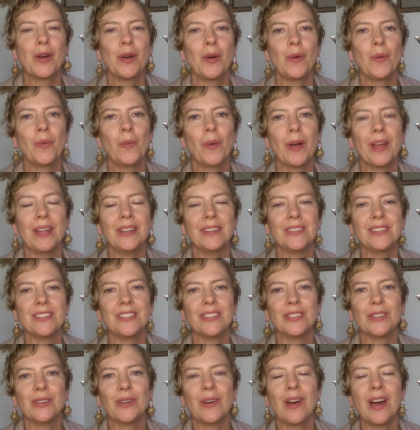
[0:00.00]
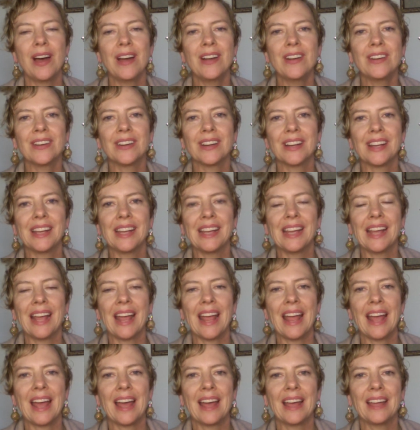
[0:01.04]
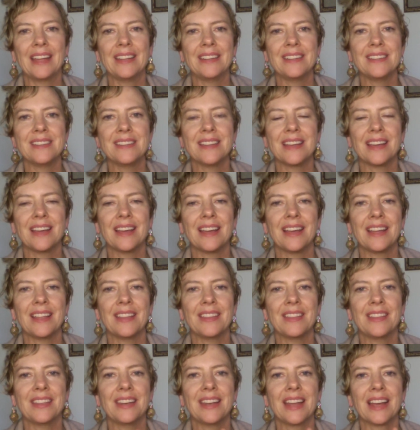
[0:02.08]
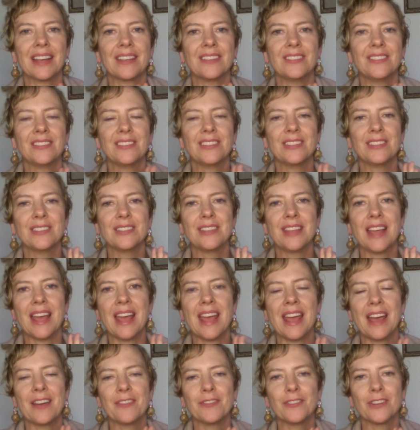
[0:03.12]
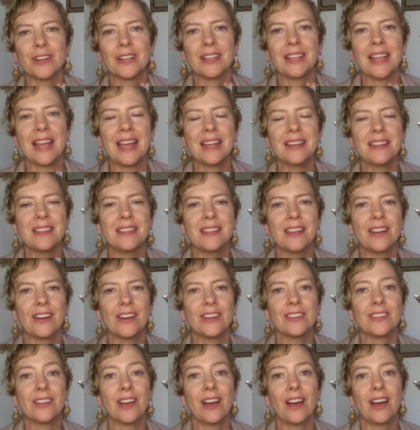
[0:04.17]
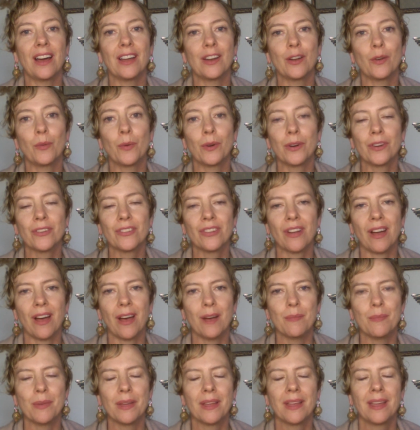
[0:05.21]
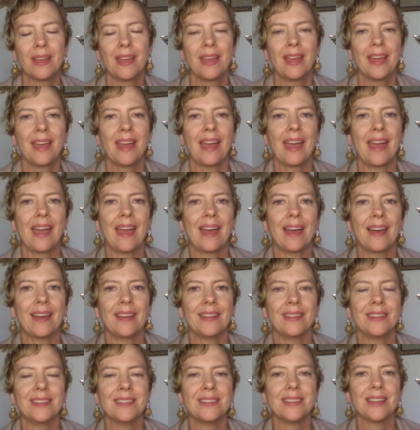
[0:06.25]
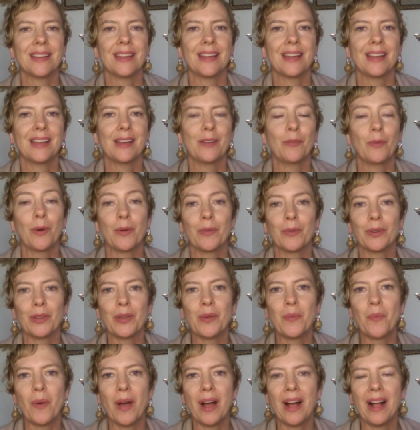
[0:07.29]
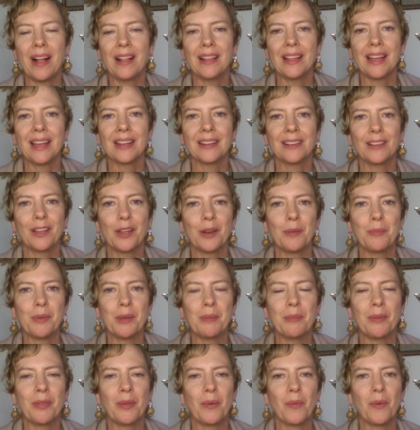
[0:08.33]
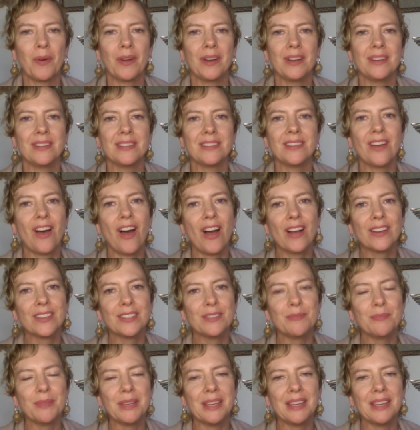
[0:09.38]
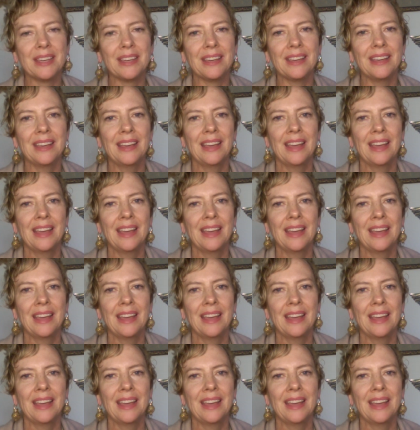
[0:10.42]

went to Hungary. And uh, the next day after I landed there, I taught a workshop, and uh, went really well. I had a lot of people that wanted to talk to me